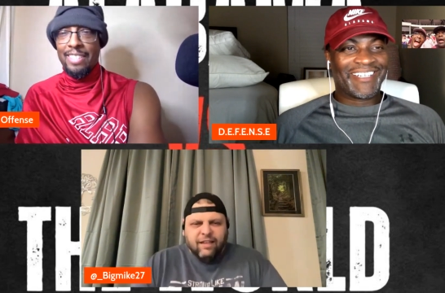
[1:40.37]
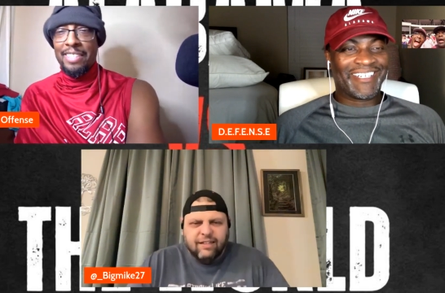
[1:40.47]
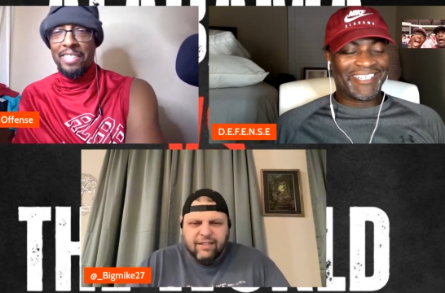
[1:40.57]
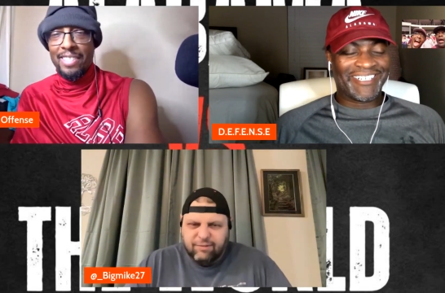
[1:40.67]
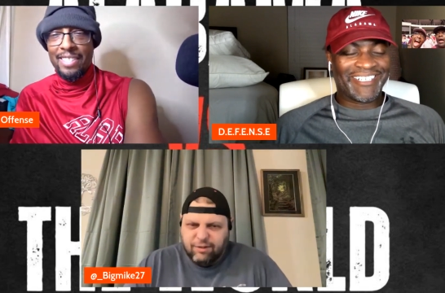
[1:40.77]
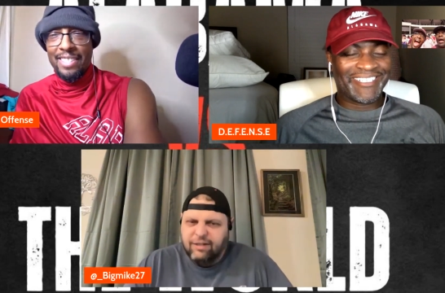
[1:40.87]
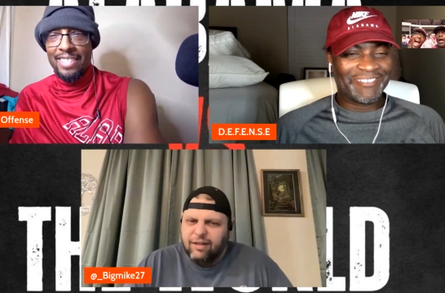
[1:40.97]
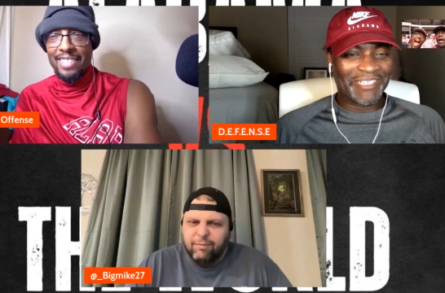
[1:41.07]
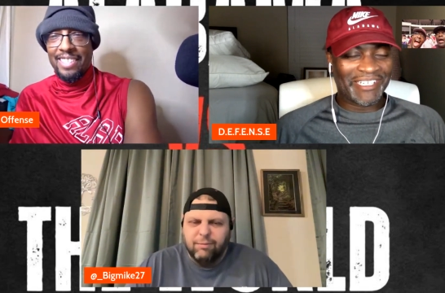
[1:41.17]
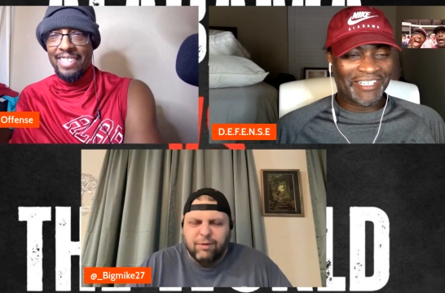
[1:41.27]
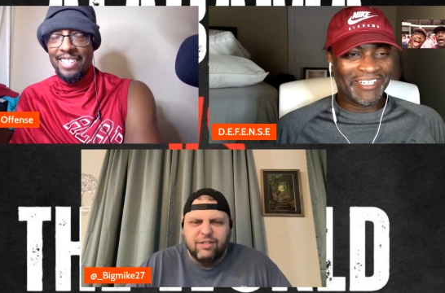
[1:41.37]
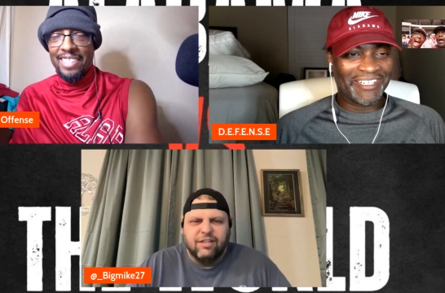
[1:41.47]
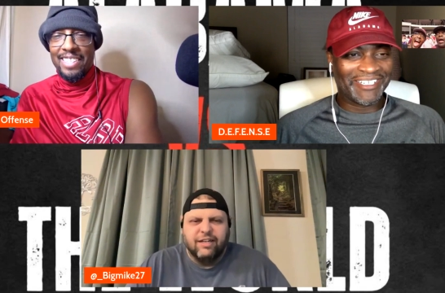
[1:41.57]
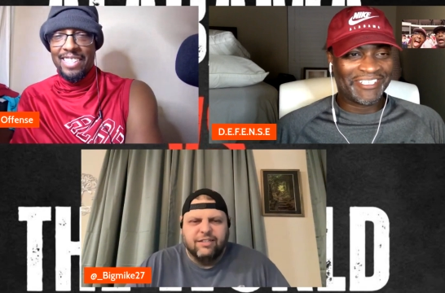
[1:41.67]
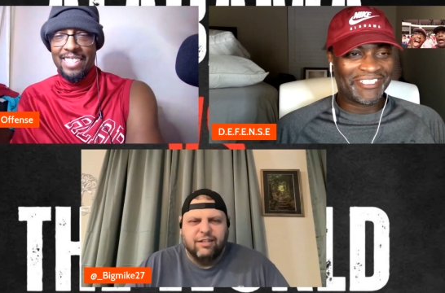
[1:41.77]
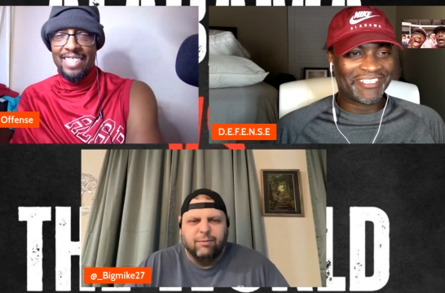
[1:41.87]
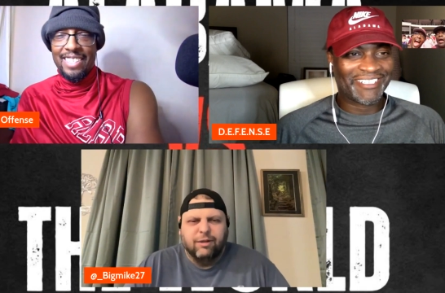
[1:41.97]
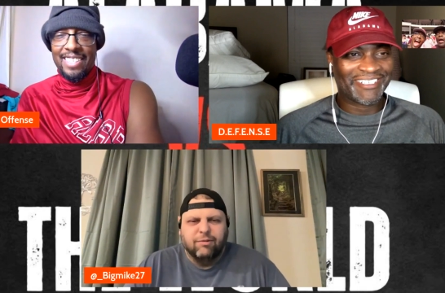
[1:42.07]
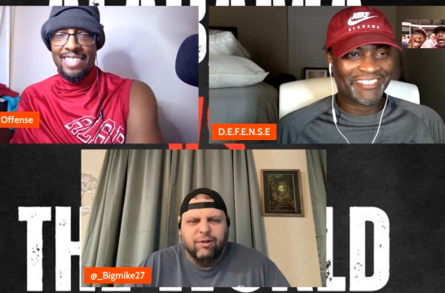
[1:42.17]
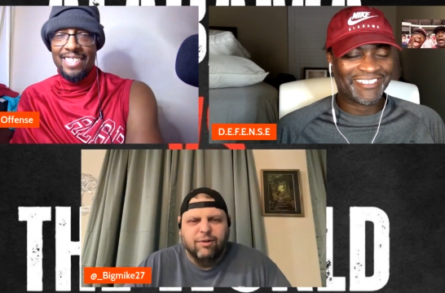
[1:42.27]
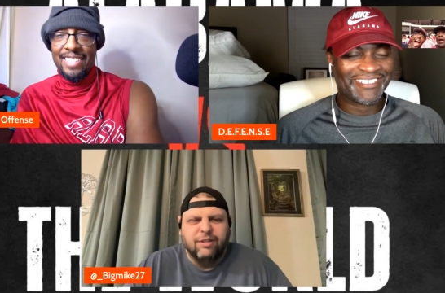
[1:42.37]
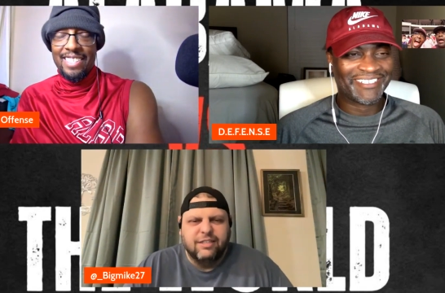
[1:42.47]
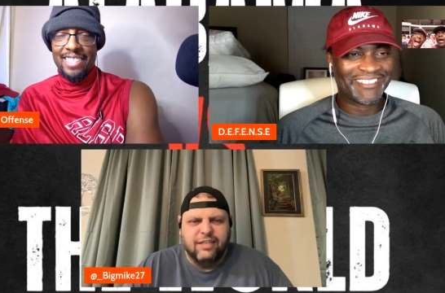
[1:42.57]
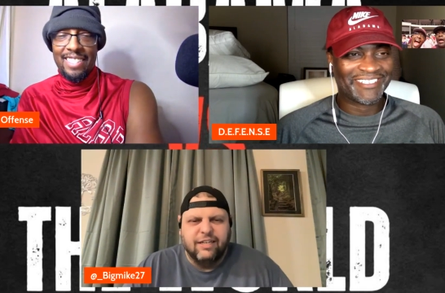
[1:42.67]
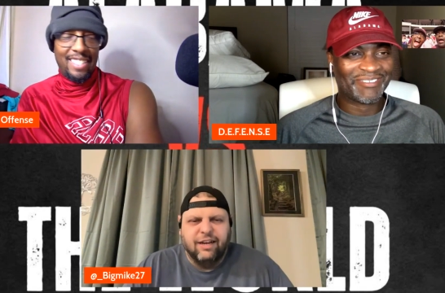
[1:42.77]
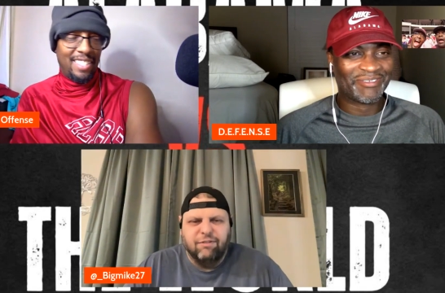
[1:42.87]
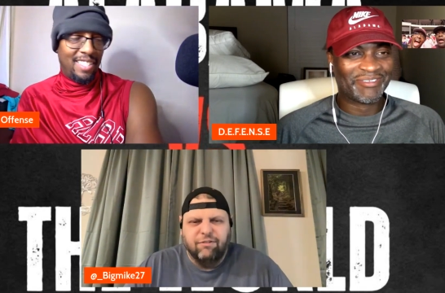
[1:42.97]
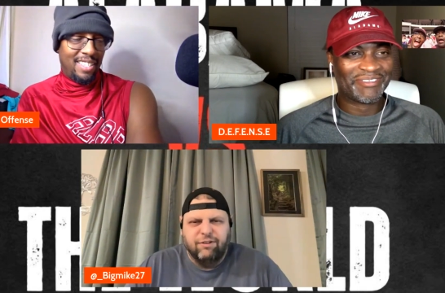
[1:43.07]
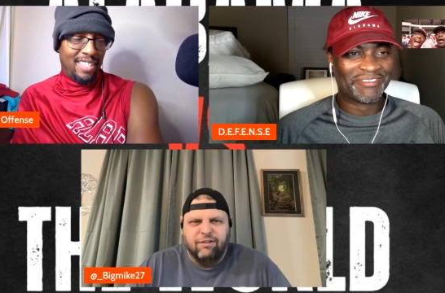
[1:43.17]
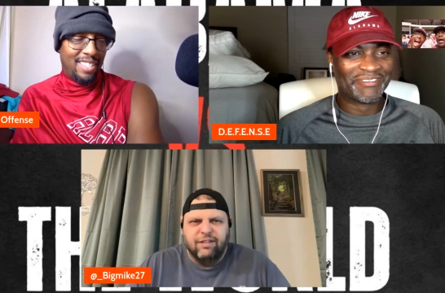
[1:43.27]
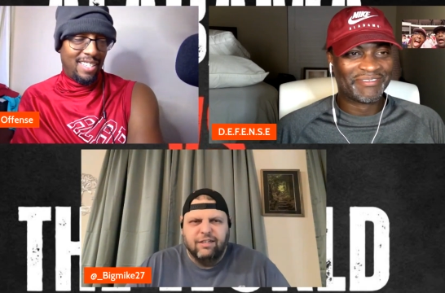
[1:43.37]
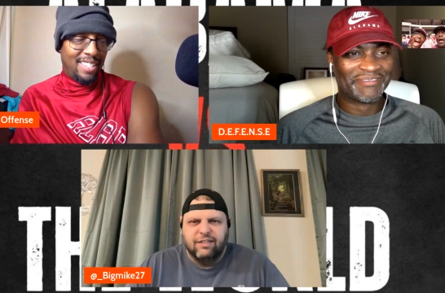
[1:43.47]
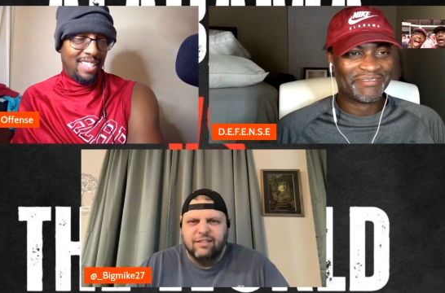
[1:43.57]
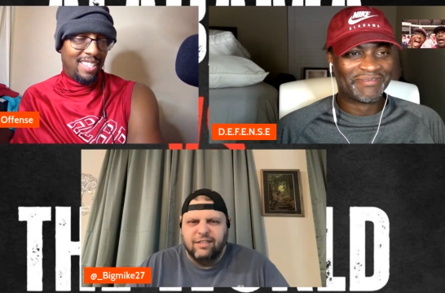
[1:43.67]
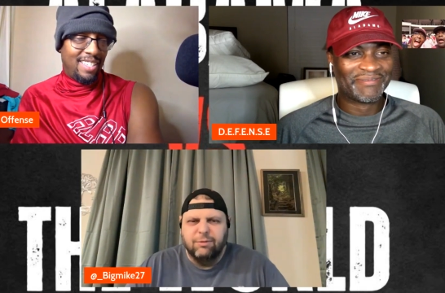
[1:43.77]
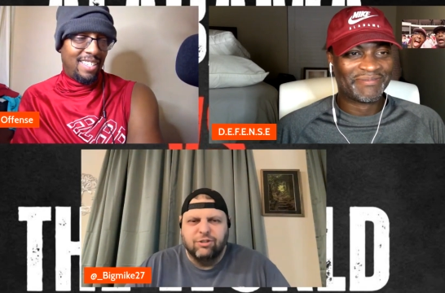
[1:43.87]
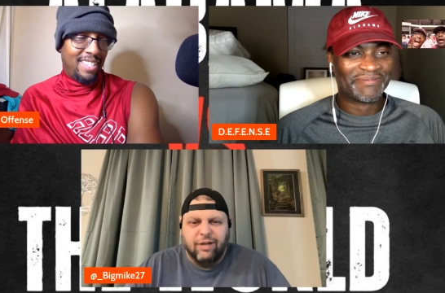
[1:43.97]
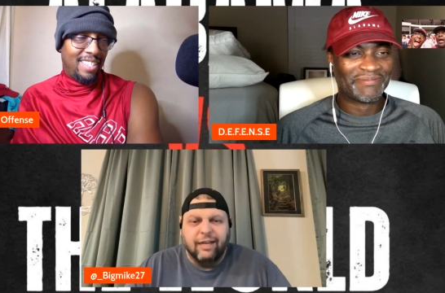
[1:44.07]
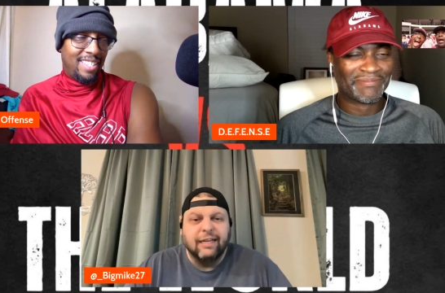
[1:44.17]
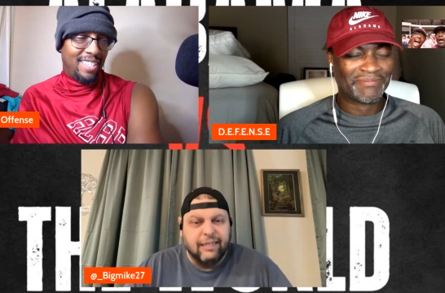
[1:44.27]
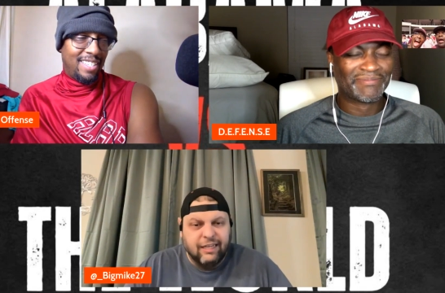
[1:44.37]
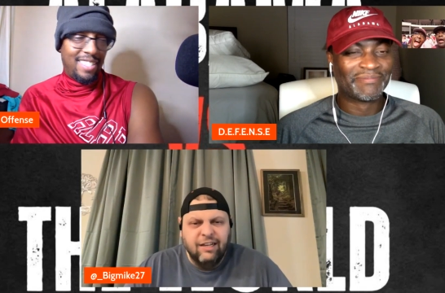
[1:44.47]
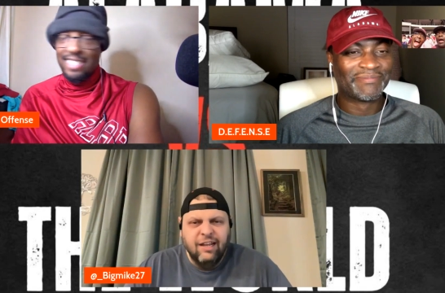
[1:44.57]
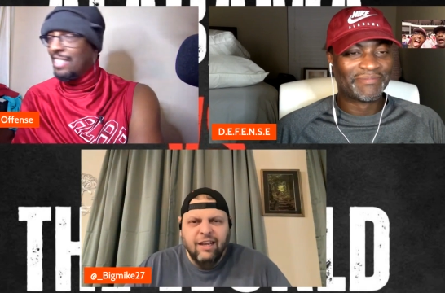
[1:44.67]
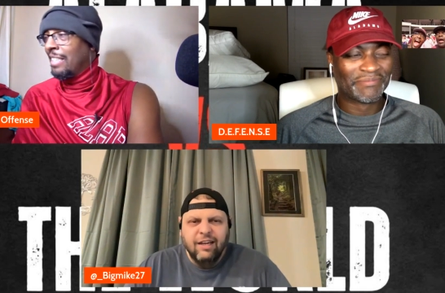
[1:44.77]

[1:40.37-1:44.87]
Speaker 1: well, I mean, much like Jalen Milroe only seeing half the field, that does seem to track again.